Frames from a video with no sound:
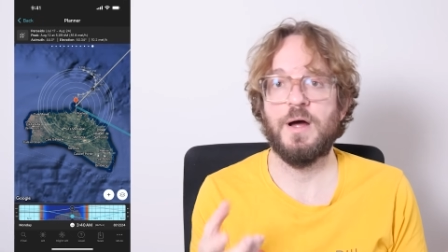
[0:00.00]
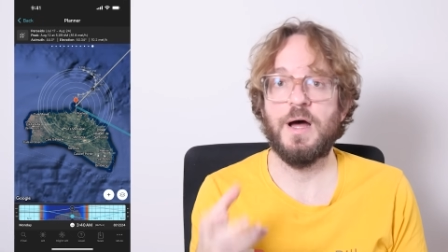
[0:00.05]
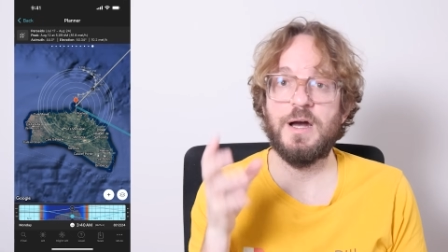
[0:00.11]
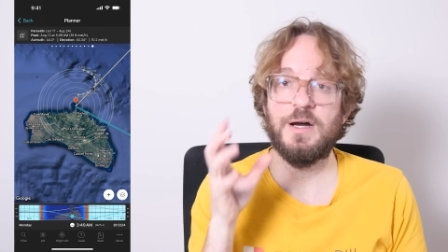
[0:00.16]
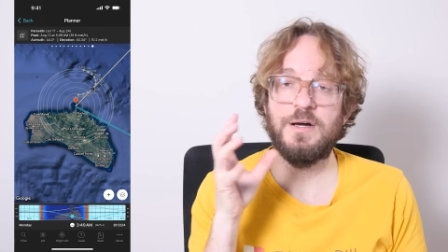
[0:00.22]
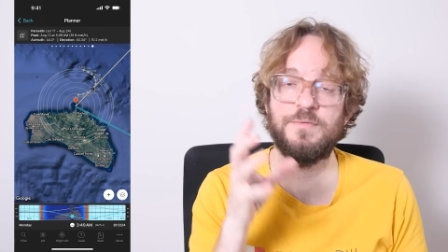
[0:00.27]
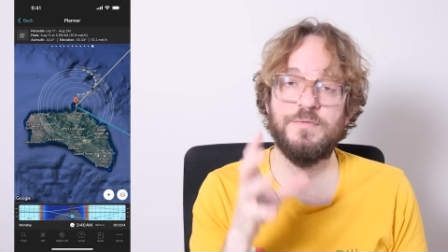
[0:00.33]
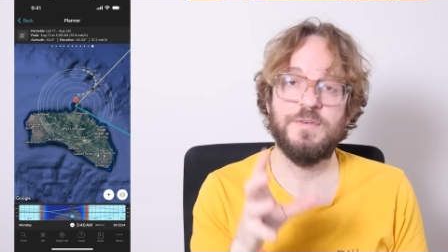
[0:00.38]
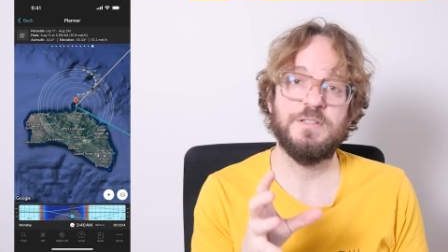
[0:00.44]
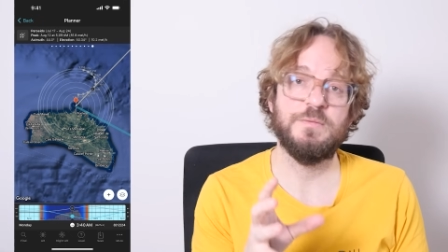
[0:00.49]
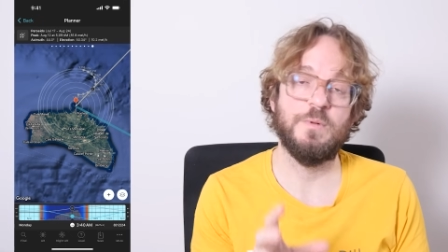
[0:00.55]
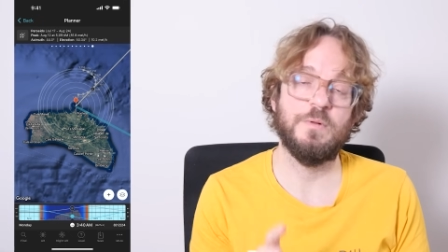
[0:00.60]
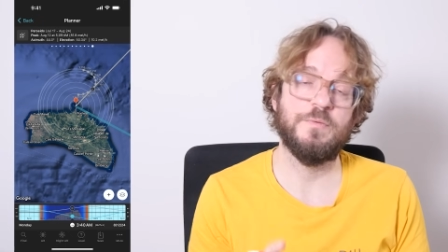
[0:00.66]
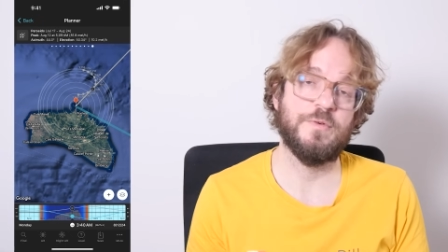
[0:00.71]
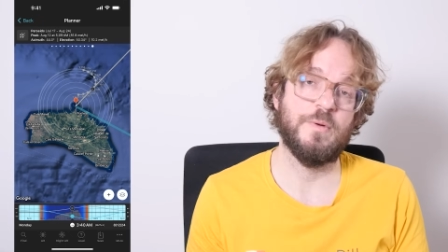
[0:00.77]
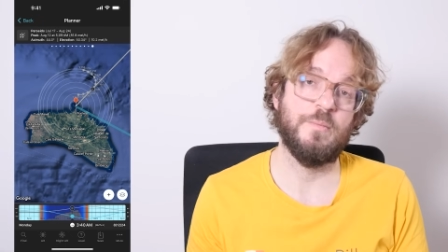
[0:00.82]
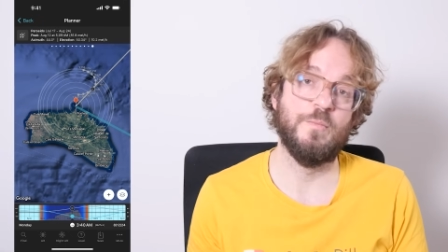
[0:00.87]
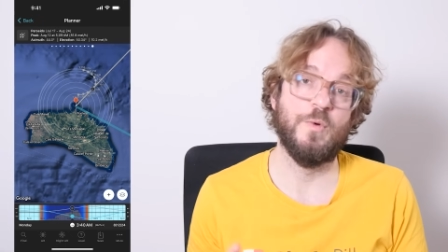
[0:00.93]
are
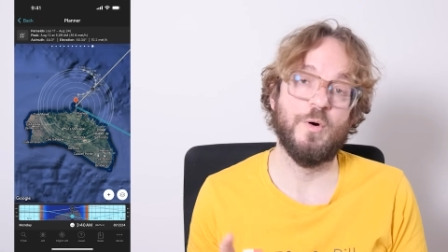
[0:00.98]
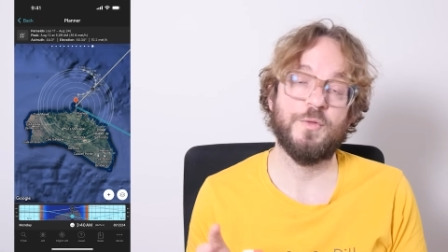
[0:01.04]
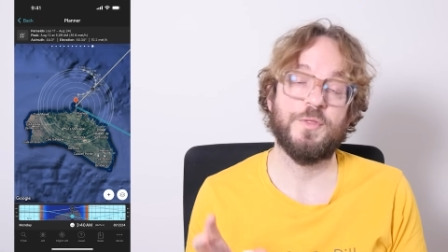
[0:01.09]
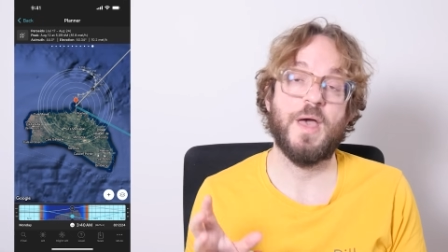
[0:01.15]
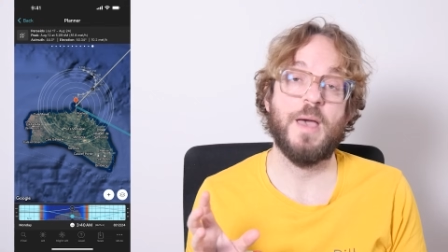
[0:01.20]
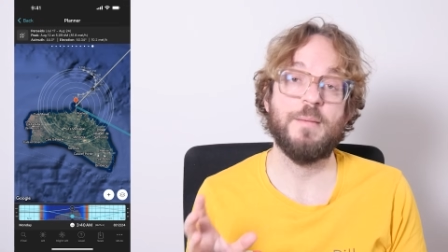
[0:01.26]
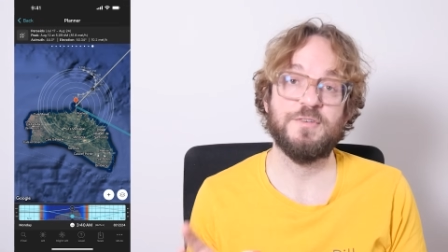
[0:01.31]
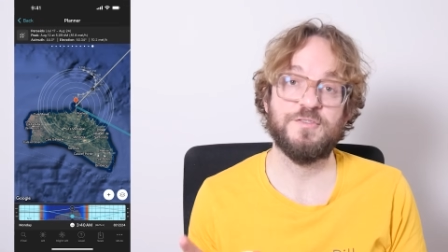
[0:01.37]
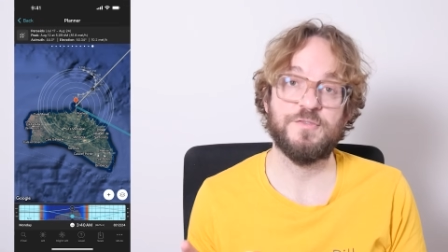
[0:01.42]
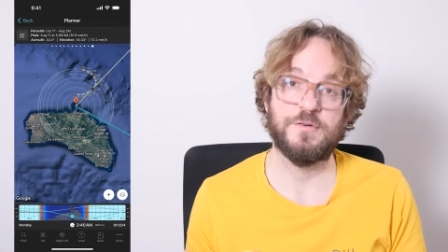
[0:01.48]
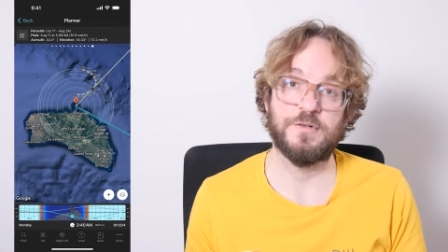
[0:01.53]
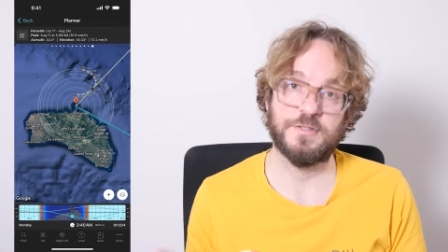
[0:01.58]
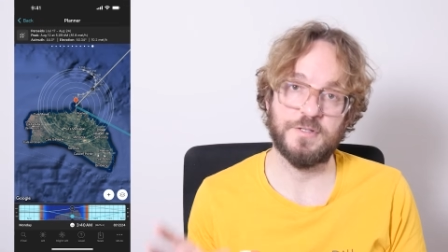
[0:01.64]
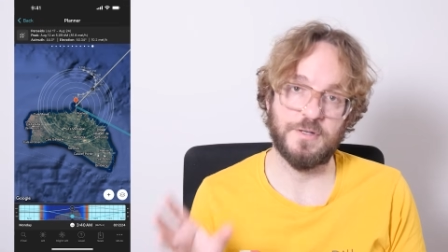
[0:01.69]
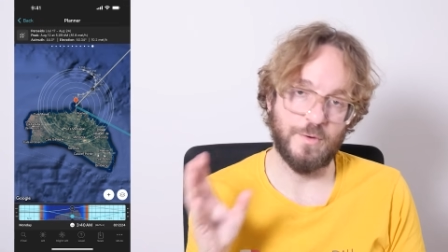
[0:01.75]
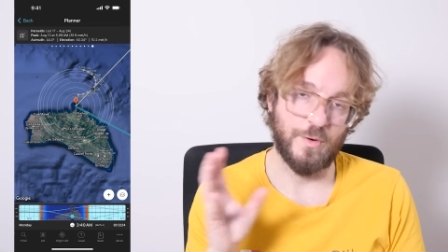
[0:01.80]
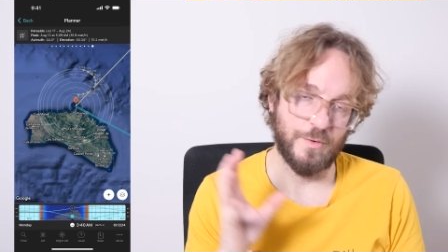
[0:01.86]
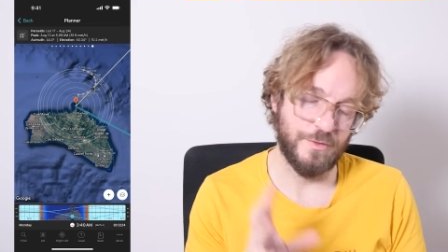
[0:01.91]
visible from both
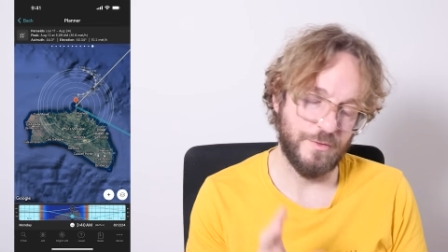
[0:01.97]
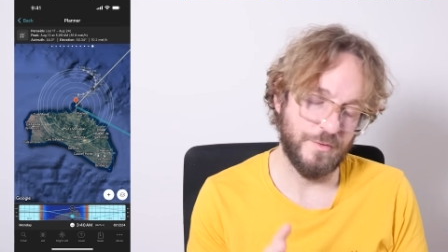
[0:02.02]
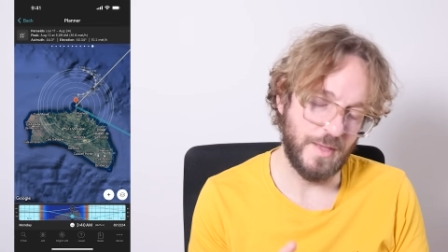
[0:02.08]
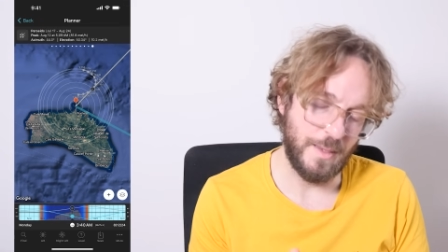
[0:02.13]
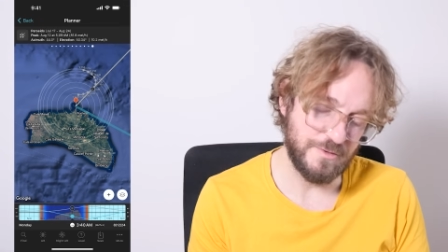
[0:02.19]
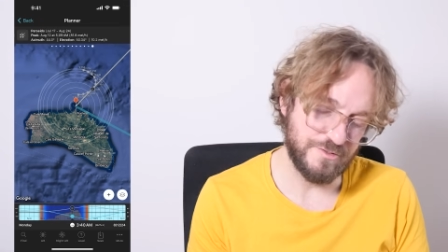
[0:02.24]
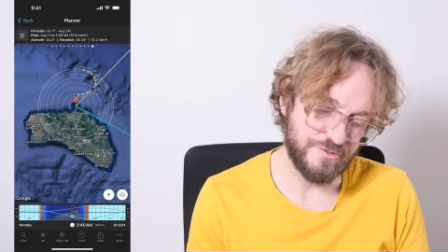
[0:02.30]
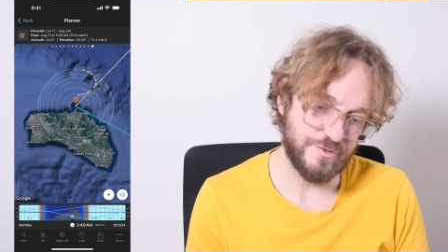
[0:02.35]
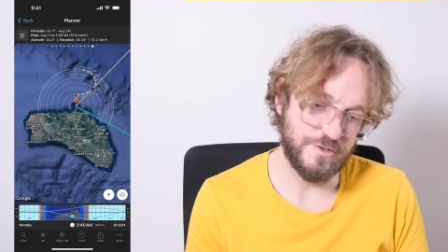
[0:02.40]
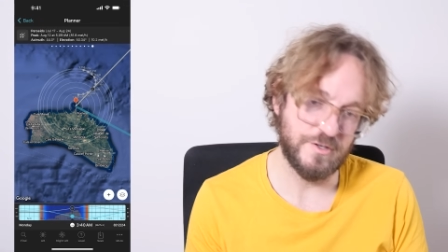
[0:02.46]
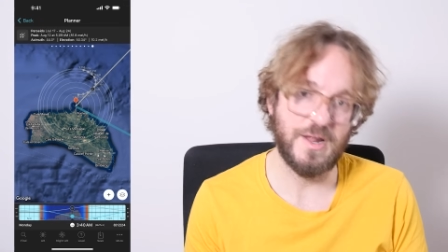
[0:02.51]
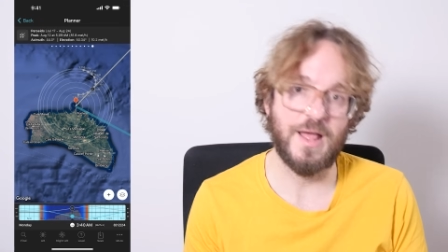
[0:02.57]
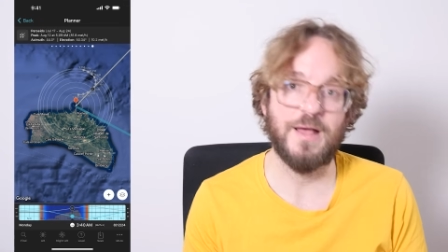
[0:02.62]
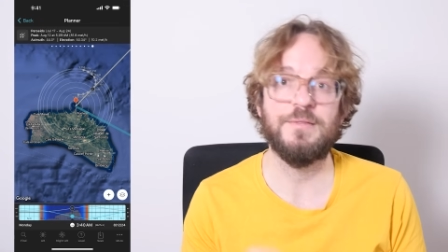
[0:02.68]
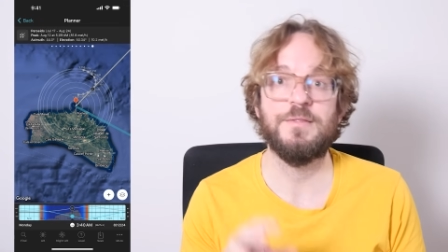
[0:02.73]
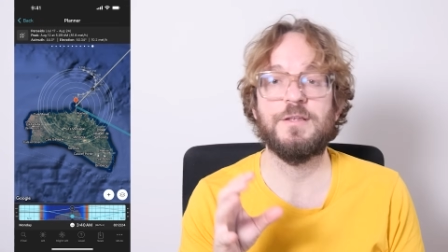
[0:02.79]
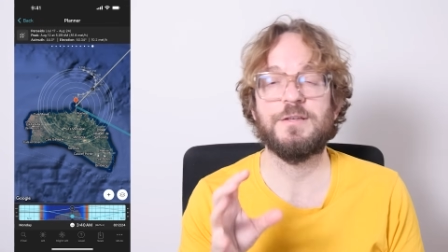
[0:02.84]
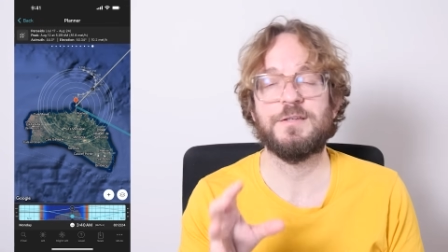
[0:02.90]
hemispheres, the northern hemisphere
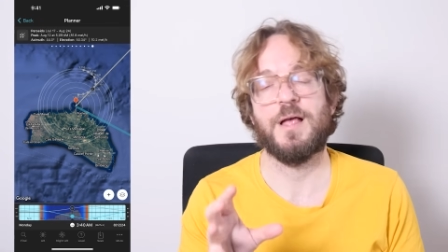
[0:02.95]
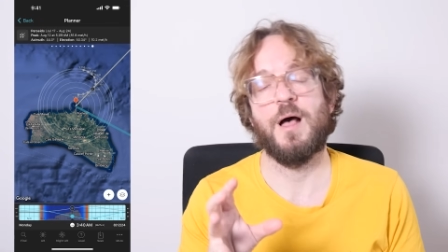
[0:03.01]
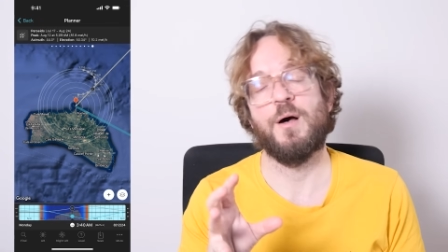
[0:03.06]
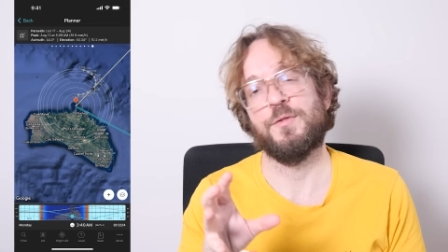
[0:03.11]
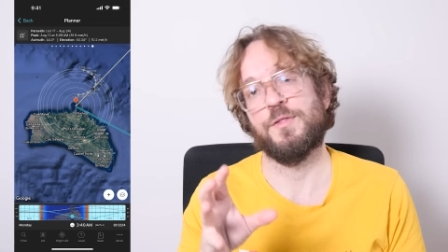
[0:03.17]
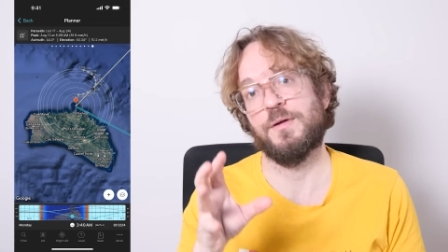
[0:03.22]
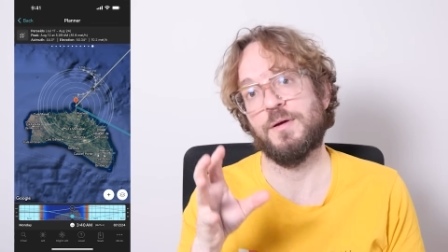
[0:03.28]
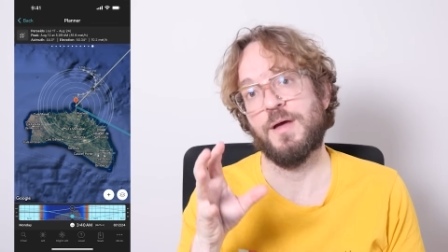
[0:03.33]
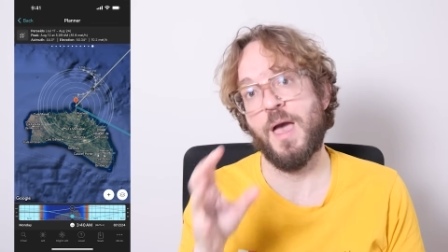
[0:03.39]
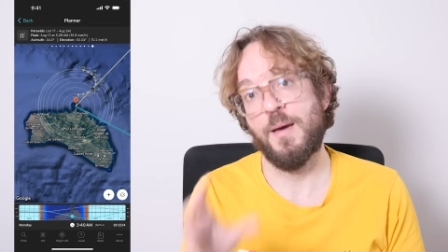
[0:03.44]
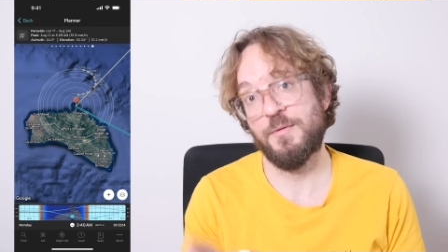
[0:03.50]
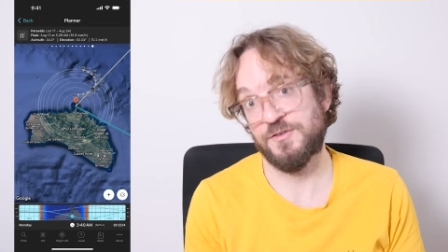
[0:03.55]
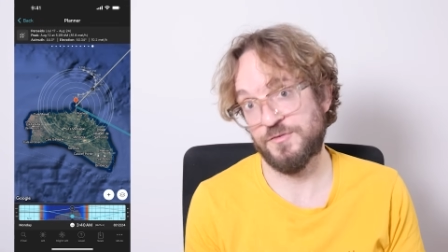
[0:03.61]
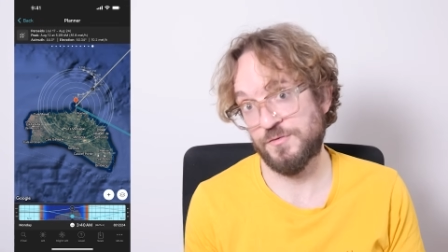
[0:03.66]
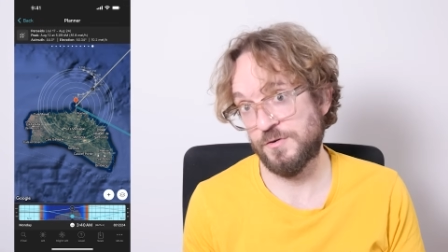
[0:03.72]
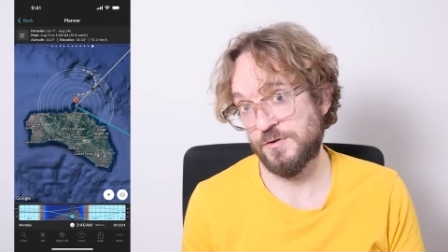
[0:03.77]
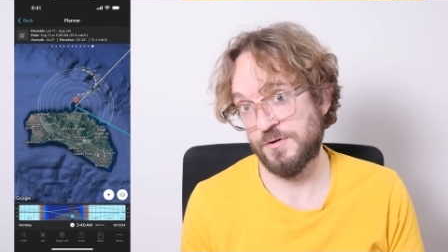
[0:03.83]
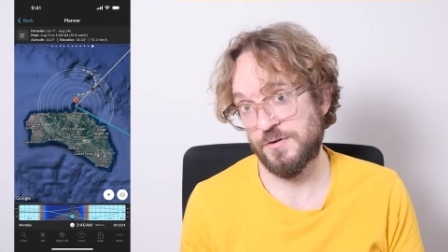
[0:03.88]
and the southern
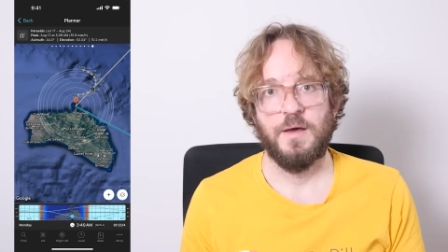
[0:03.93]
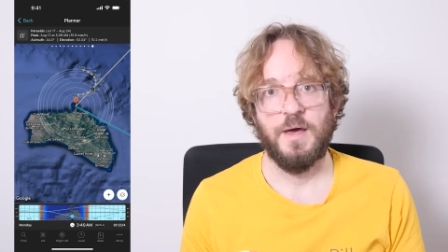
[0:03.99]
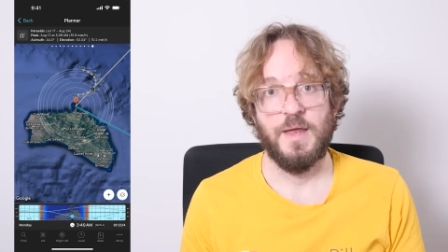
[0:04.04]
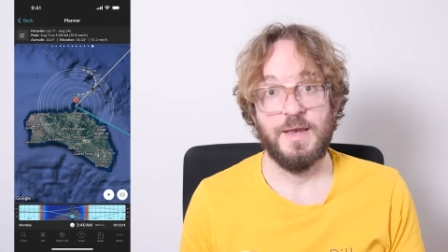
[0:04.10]
hemisphere.